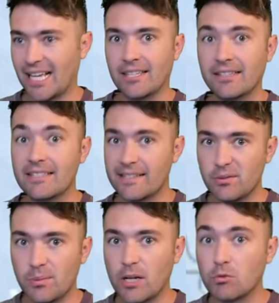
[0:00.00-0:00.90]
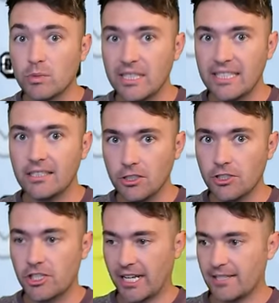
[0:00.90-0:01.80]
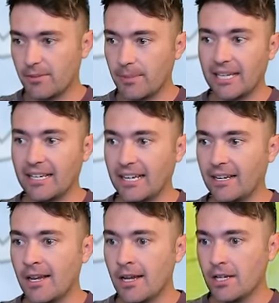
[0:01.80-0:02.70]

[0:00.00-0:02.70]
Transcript: I think this gives me a really good chance of making it